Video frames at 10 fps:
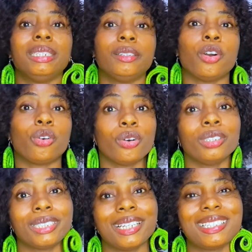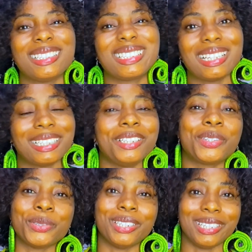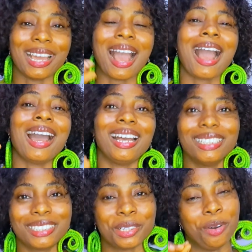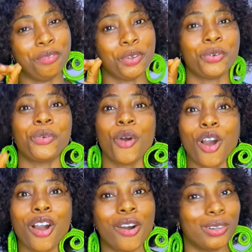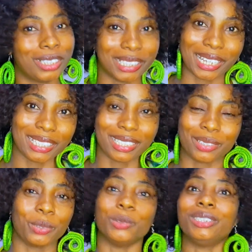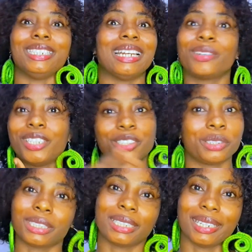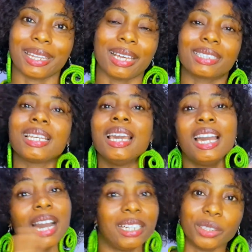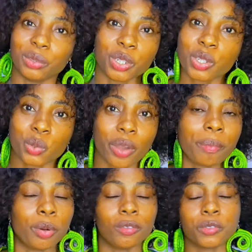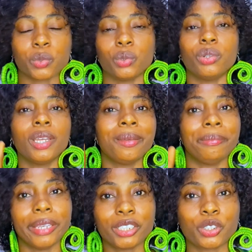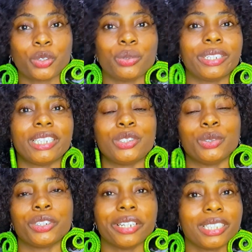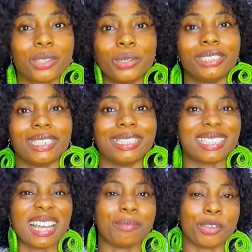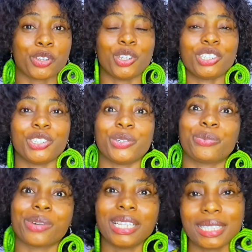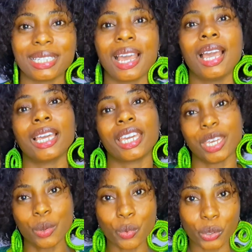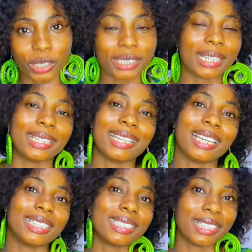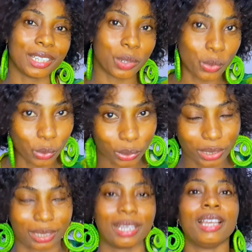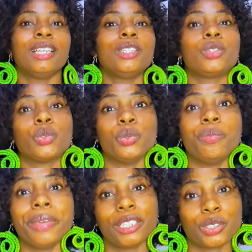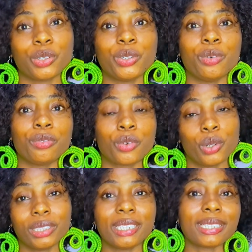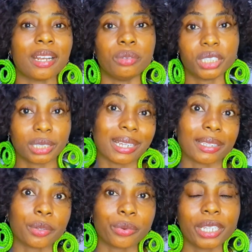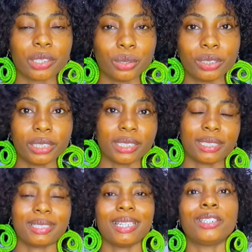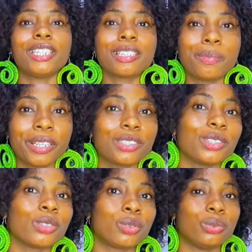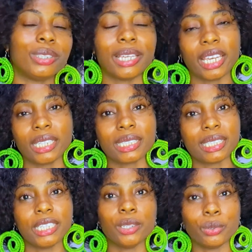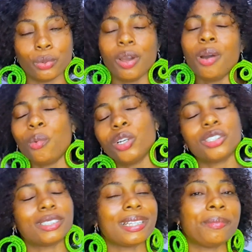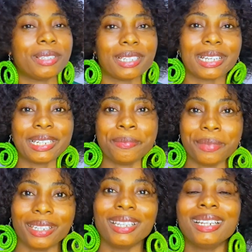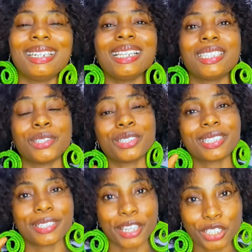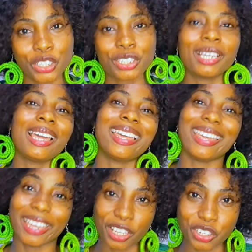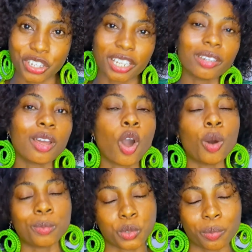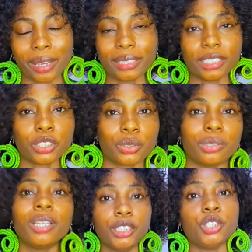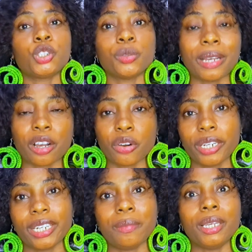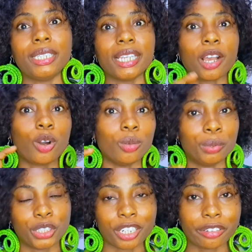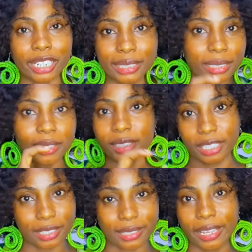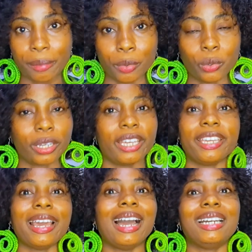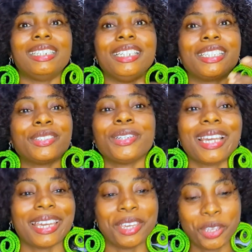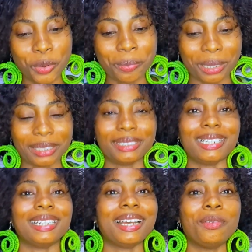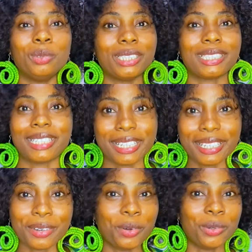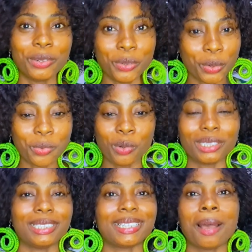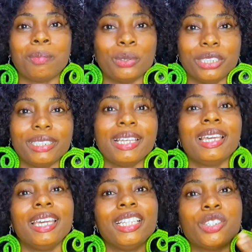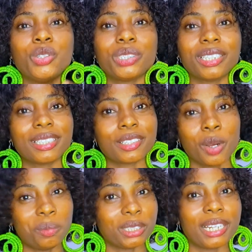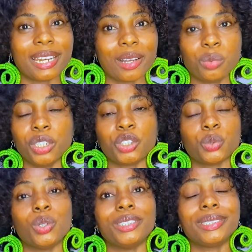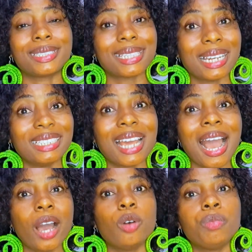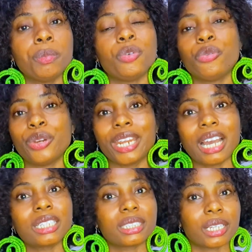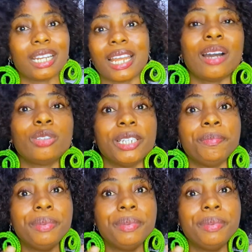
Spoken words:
the content is getting into the hands of the wrong audience, so they are not interested in that and they'll just swipe off. So make sure that you create content and make sure you're using your right keywords and SEOs to make sure your content are reaching like the right audiences. Now this brings us to the SEO. What does that basically mean? That's the search engine optimization. The YouTube algorithm is a computerized system, okay, and it's not like a human that would see or know what is happening. It uses this computer language to understand how people react and how they